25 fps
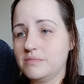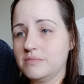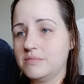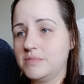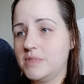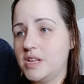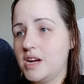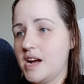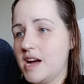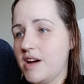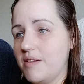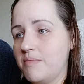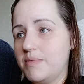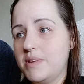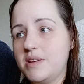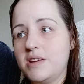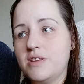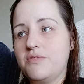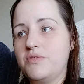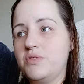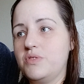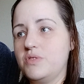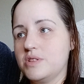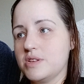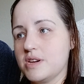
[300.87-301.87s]
There have been a
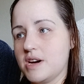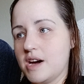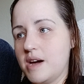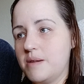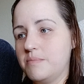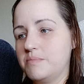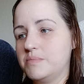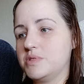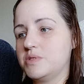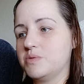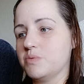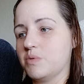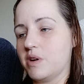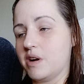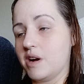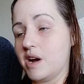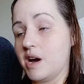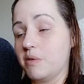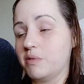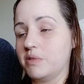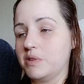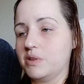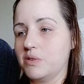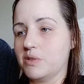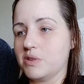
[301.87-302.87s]
few times where I
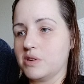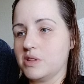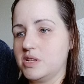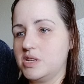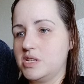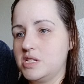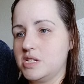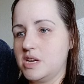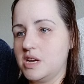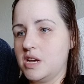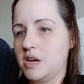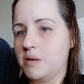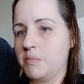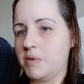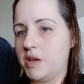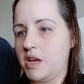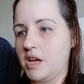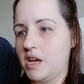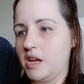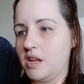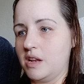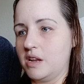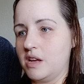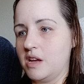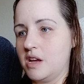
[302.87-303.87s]
would go to the gym
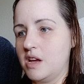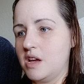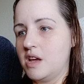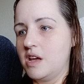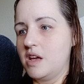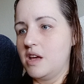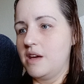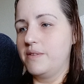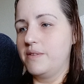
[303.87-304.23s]
and it